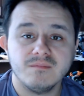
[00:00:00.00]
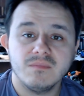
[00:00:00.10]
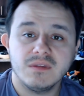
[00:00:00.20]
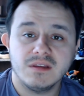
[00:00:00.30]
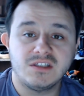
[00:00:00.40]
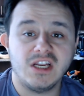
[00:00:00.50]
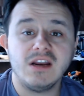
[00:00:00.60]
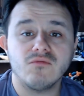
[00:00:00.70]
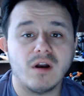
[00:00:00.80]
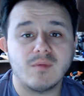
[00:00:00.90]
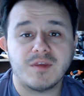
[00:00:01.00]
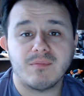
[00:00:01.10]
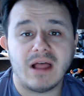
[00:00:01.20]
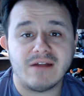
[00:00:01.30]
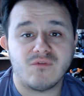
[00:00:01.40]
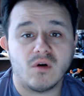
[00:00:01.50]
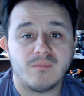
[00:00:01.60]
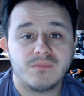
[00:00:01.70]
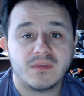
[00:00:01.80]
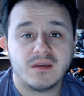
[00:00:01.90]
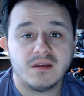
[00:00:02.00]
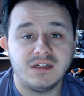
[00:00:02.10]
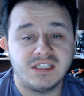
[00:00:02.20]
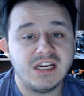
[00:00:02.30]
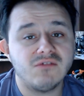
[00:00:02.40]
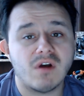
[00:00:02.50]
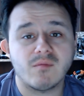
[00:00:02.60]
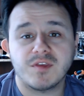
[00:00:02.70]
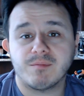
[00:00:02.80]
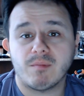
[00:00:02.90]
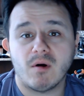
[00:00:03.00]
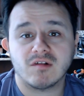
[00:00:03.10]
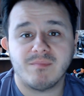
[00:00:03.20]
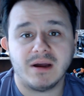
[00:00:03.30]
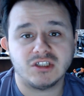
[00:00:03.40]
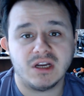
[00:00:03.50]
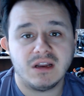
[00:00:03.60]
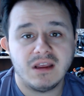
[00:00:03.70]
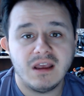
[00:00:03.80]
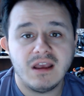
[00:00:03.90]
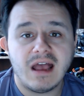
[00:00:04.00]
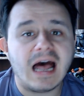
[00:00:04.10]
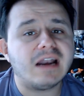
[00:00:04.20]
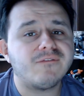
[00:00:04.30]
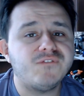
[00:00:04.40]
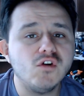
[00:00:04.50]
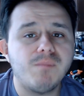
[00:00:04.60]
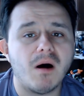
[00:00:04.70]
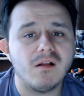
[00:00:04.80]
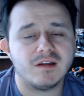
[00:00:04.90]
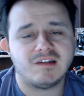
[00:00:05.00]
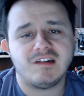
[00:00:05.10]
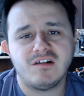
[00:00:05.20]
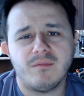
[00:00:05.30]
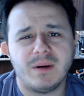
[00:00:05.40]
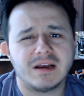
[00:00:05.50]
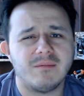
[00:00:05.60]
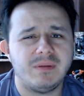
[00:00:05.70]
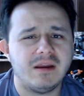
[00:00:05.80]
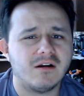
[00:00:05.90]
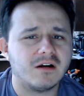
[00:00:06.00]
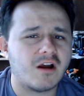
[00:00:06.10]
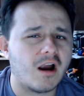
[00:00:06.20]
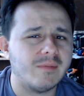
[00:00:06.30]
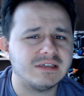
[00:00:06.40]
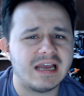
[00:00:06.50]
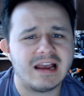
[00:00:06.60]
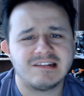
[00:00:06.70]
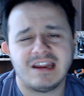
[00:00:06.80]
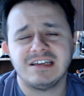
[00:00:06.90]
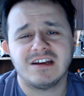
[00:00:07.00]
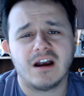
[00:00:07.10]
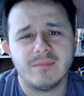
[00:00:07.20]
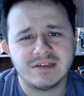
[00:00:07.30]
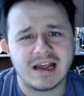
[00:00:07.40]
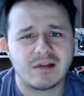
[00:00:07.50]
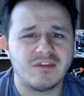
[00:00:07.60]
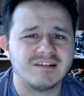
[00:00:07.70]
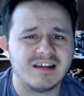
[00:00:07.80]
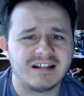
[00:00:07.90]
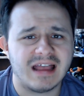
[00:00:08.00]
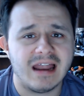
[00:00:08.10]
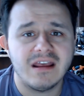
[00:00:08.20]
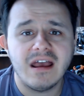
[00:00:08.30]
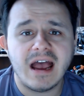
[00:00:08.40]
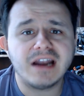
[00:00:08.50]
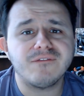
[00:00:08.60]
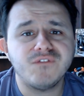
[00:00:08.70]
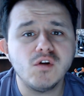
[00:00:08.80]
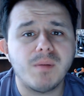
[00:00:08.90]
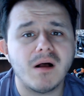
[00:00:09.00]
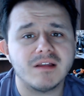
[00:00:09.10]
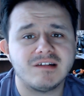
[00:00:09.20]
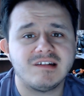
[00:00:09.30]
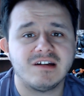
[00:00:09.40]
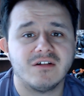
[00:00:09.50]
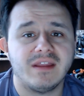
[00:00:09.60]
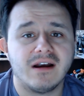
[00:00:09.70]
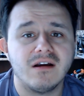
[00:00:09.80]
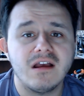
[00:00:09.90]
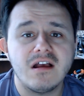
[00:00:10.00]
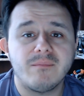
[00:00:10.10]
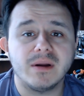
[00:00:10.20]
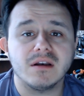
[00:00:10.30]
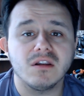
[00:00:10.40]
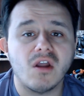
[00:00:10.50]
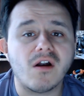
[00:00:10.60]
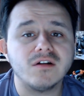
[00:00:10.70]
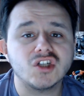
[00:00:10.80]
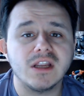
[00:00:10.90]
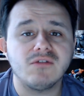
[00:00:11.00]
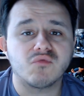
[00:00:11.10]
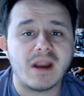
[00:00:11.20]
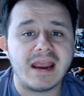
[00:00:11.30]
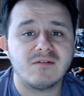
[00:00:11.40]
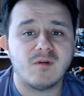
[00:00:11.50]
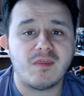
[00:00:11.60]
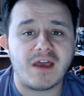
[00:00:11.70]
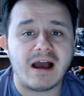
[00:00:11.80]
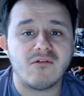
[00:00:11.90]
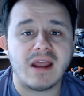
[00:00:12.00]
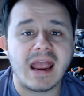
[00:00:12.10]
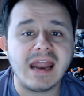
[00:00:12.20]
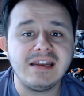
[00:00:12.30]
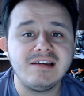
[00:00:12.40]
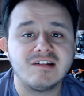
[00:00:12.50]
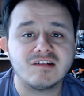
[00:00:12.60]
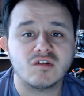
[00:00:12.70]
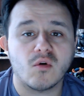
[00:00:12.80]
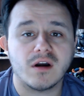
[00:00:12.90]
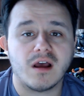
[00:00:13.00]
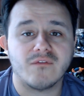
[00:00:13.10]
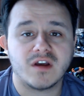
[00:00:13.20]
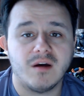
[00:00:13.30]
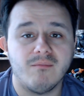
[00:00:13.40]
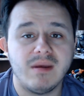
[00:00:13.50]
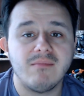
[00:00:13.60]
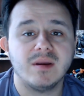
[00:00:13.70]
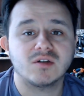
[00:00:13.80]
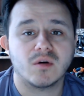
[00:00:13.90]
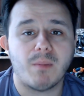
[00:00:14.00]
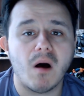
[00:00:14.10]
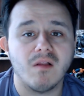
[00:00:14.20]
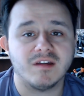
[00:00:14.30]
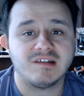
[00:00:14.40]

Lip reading: Didn't run with a platform. Didn't run with a proposed budget. Had a few policies, you know, buck a beer, carbon tax, anti-carbon tax, things like that. Had a few policies here and there, but largely ran without any sort of commitment or policy.